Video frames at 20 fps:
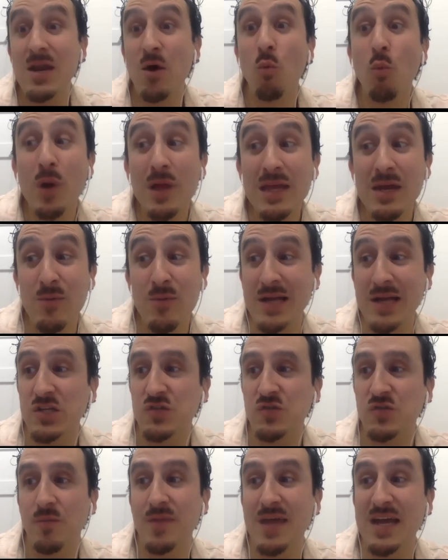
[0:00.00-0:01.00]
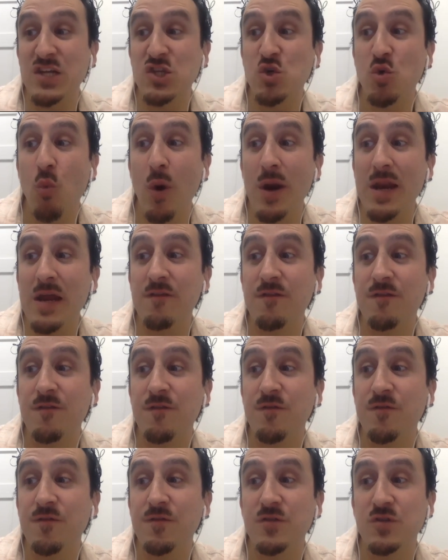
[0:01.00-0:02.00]
it really ranges from like 20
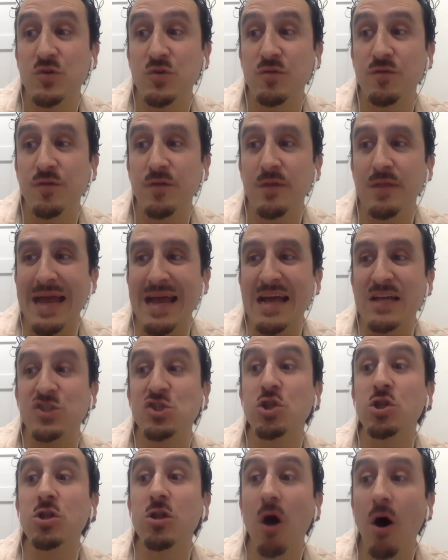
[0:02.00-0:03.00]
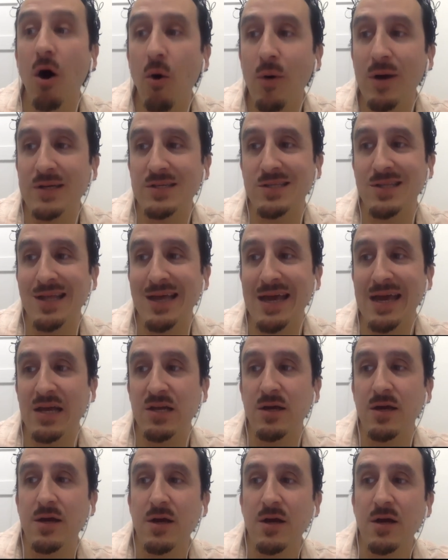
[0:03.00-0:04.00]
to as low as
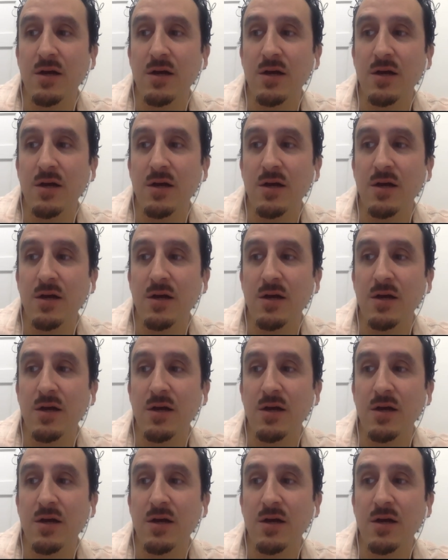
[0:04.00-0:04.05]
like